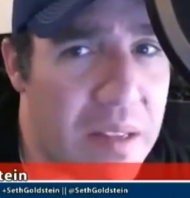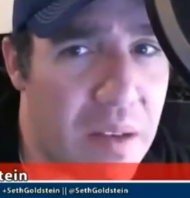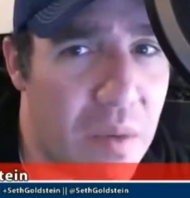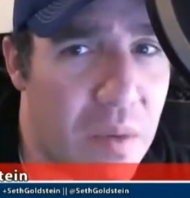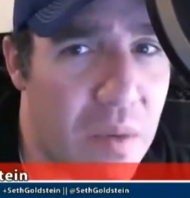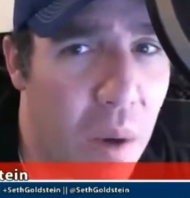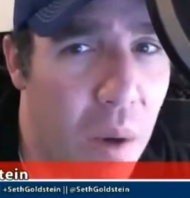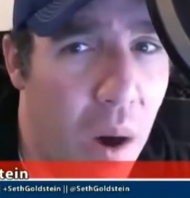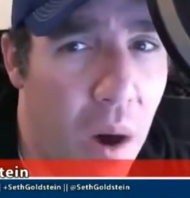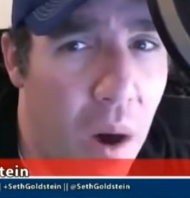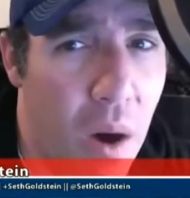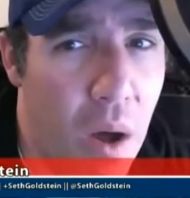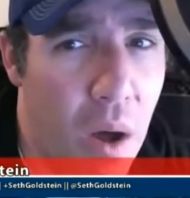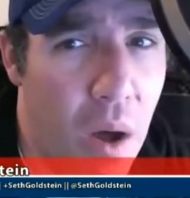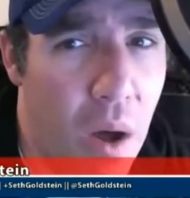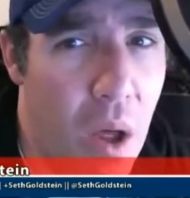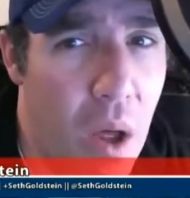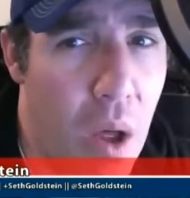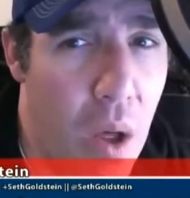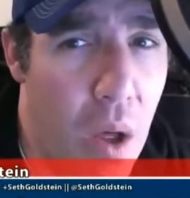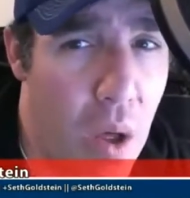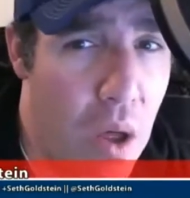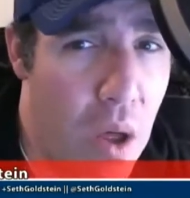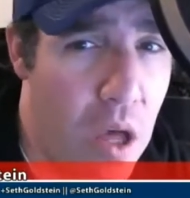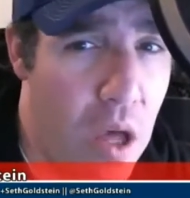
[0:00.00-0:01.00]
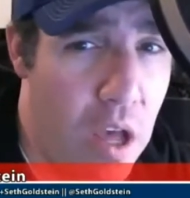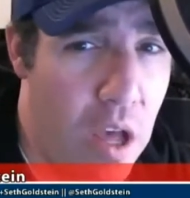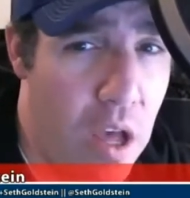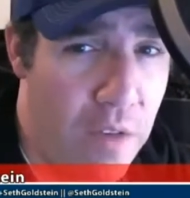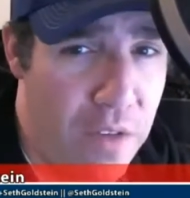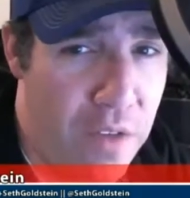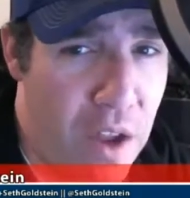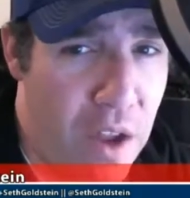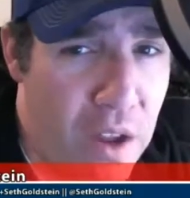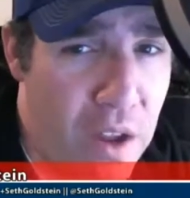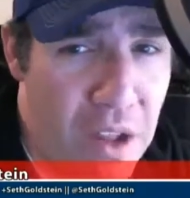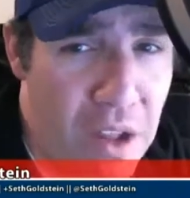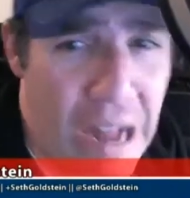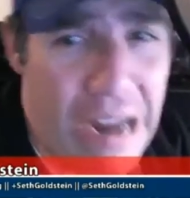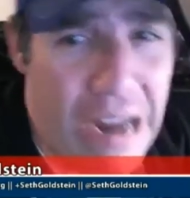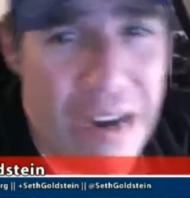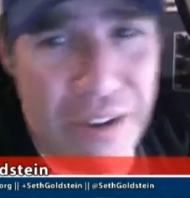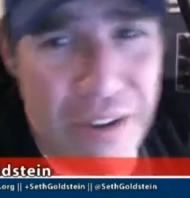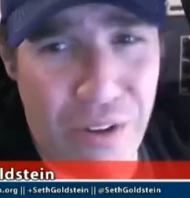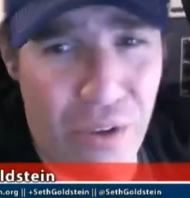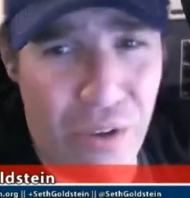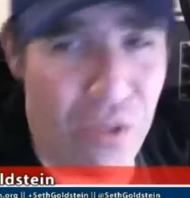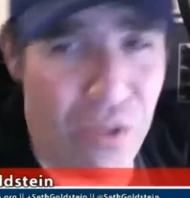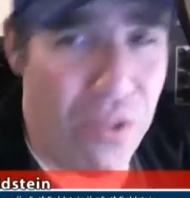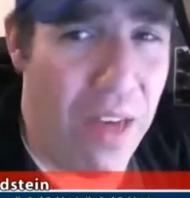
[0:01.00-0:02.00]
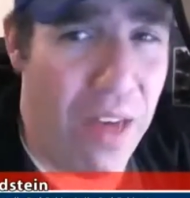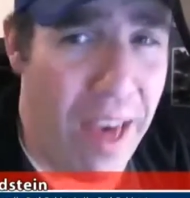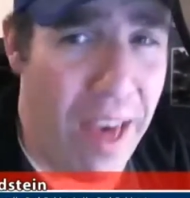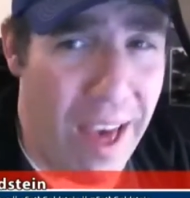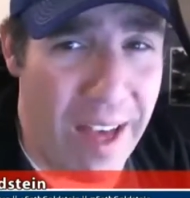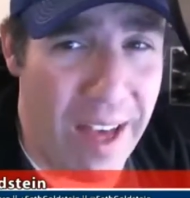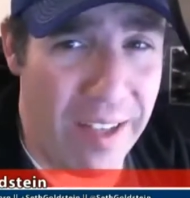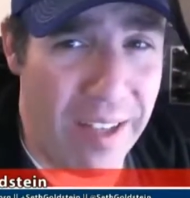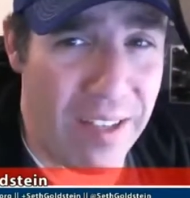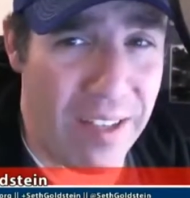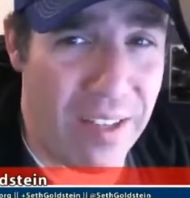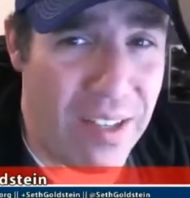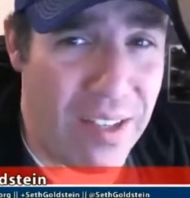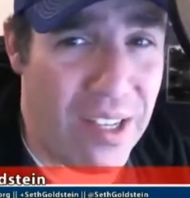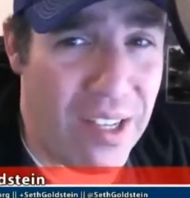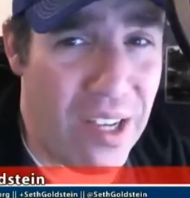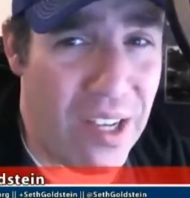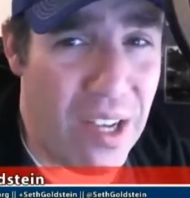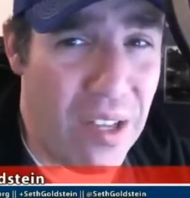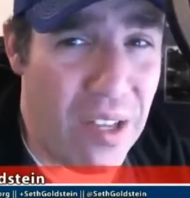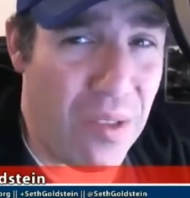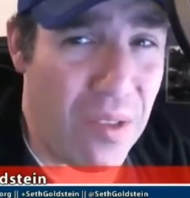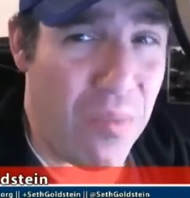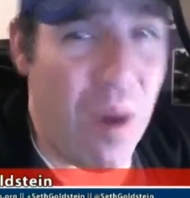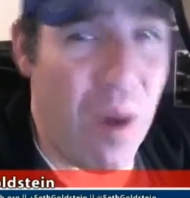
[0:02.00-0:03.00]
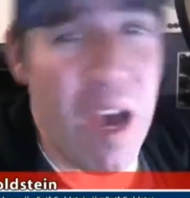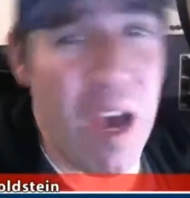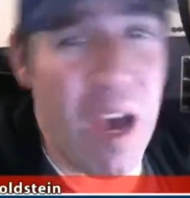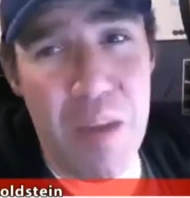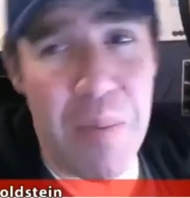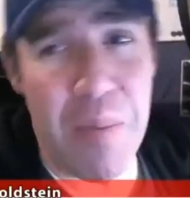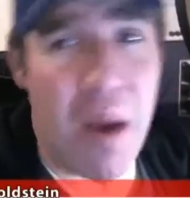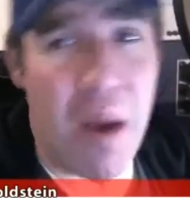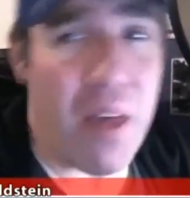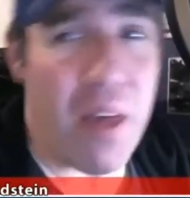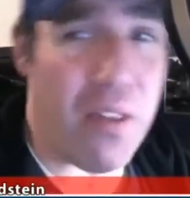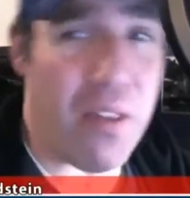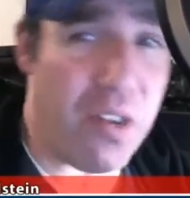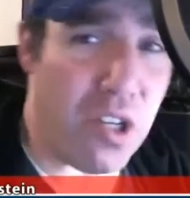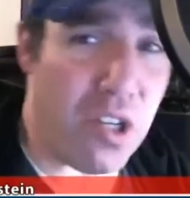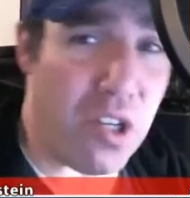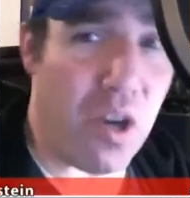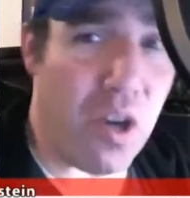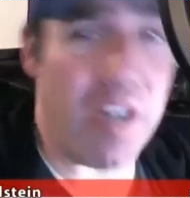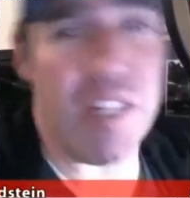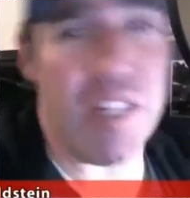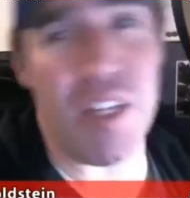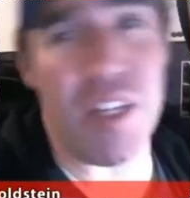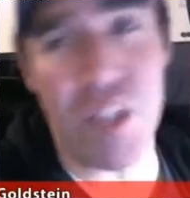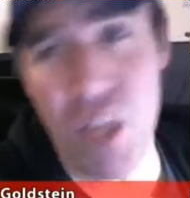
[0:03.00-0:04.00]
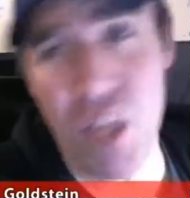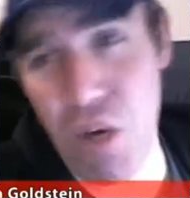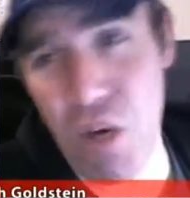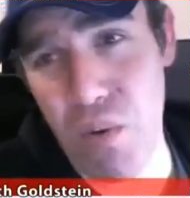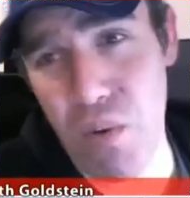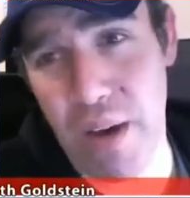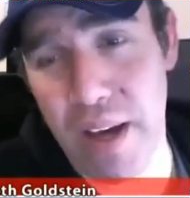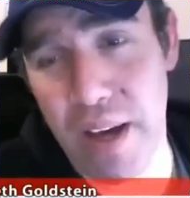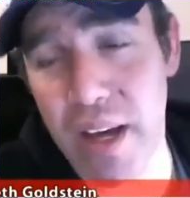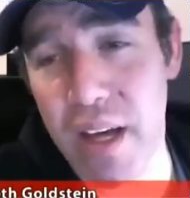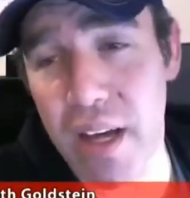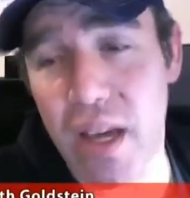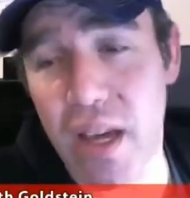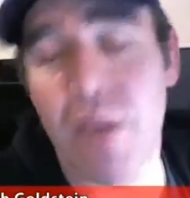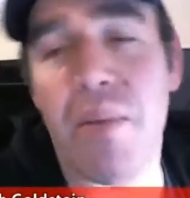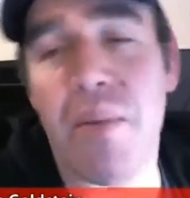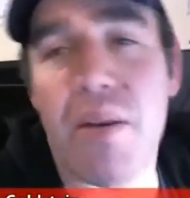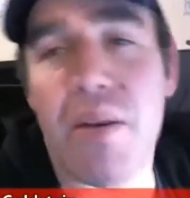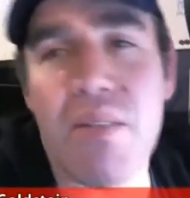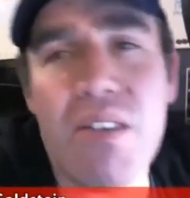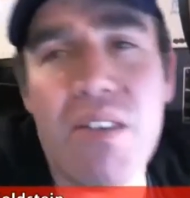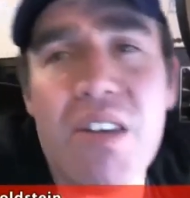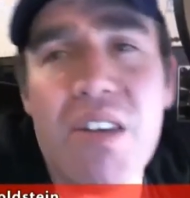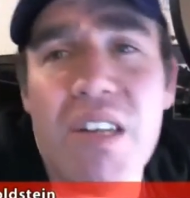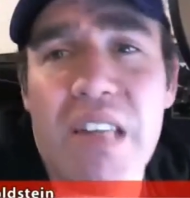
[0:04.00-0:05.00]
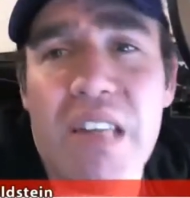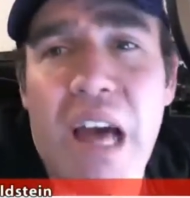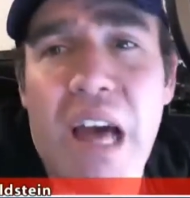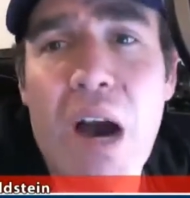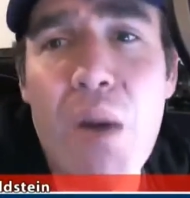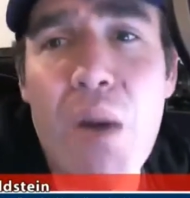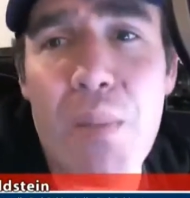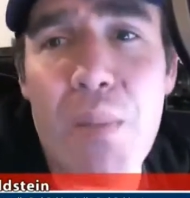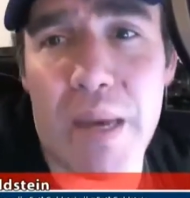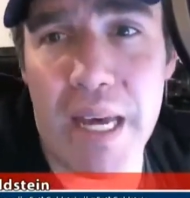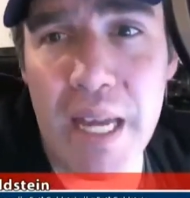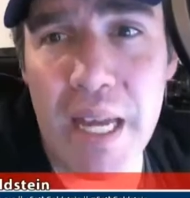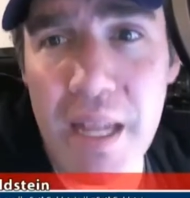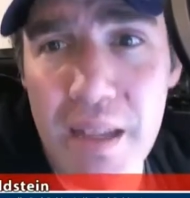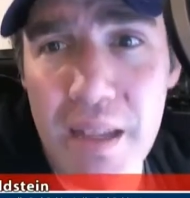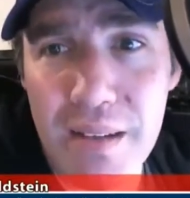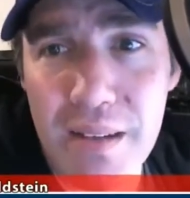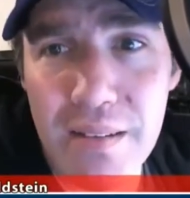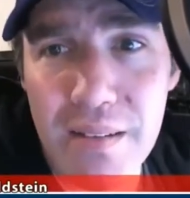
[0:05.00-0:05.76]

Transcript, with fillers: saying, well, if you don't know how to do this, then why are you bothering trying to do it? I'm like, well, you could help me.